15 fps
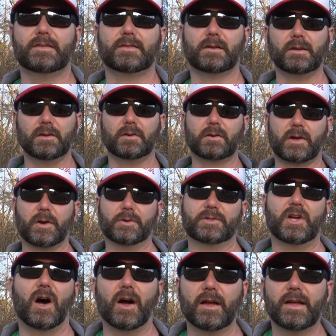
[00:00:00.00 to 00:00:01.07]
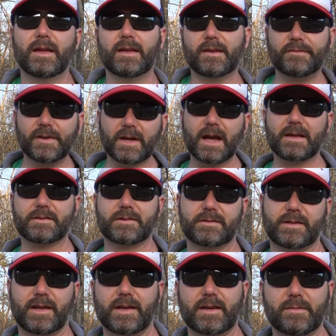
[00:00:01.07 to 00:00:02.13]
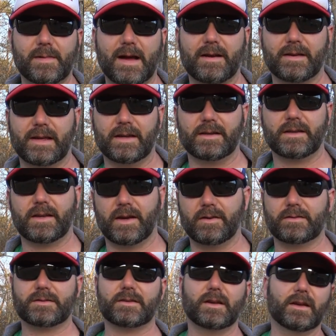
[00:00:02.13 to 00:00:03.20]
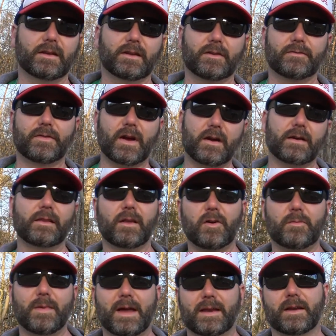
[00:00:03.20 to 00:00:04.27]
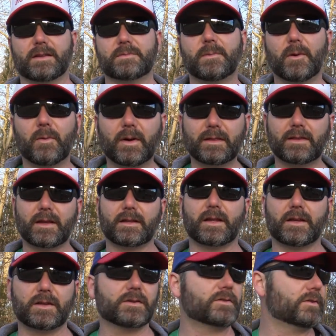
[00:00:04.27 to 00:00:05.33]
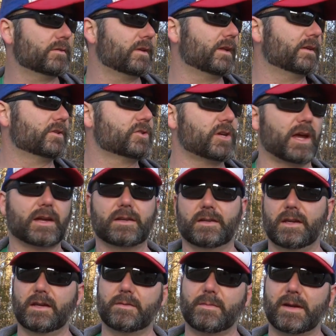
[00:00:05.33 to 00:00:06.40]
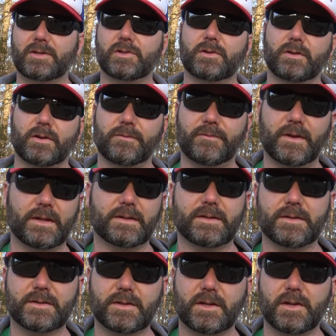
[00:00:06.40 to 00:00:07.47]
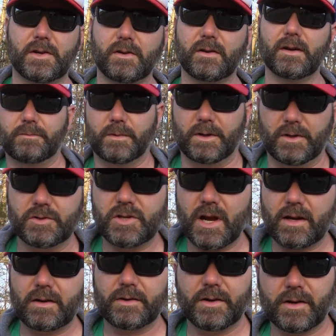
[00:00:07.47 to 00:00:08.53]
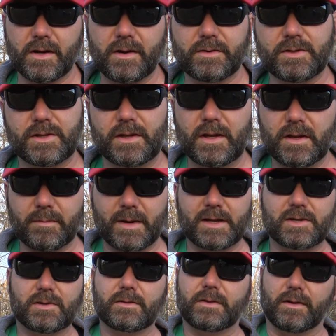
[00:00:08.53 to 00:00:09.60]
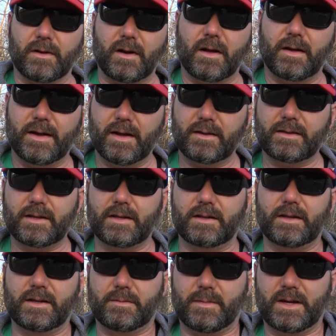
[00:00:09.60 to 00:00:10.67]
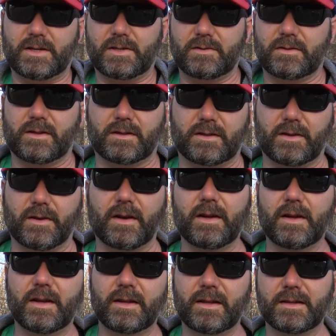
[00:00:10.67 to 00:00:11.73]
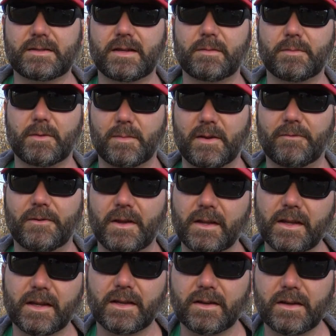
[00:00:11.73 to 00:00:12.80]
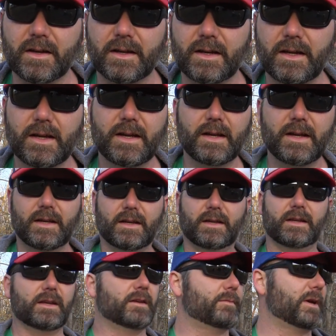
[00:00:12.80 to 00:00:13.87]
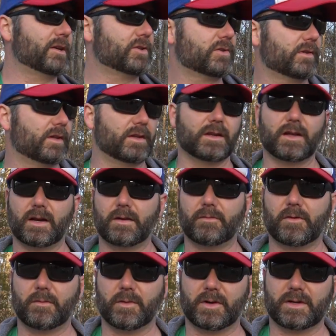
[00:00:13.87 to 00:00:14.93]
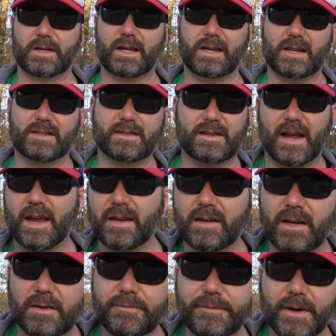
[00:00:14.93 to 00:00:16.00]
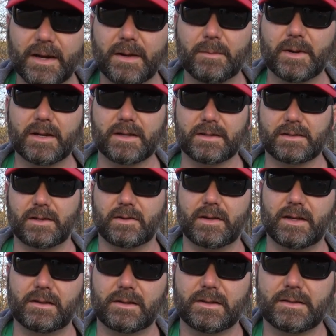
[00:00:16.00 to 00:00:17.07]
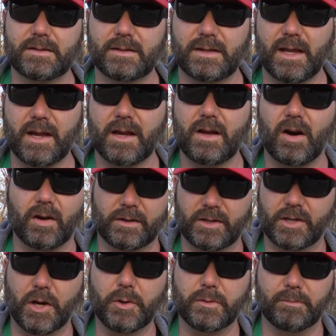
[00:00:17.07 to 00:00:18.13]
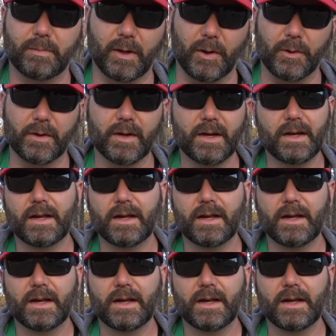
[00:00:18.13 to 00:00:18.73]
So little goat talk. If you guys are thinking about getting goats, they're very low maintenance, but one thing that you do need to check, you need to make sure your fence is secure. When you check on your goats, you need to make sure they're all healthy. You need to make sure that they're they seem to be feeling good you need to make sure that none of them are kind of standing funny because they'll get this thing called goat bloat.